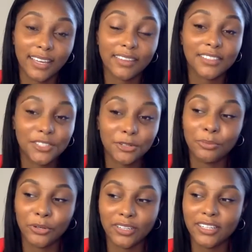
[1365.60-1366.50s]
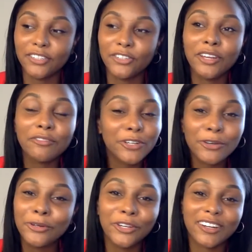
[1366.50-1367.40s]
that's so important. And you never know
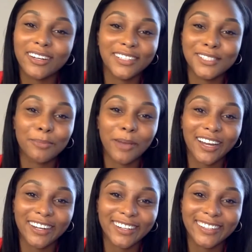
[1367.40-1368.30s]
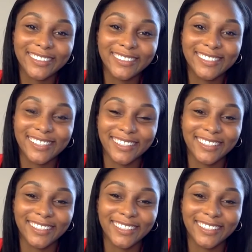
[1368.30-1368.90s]
who you're going to inspire to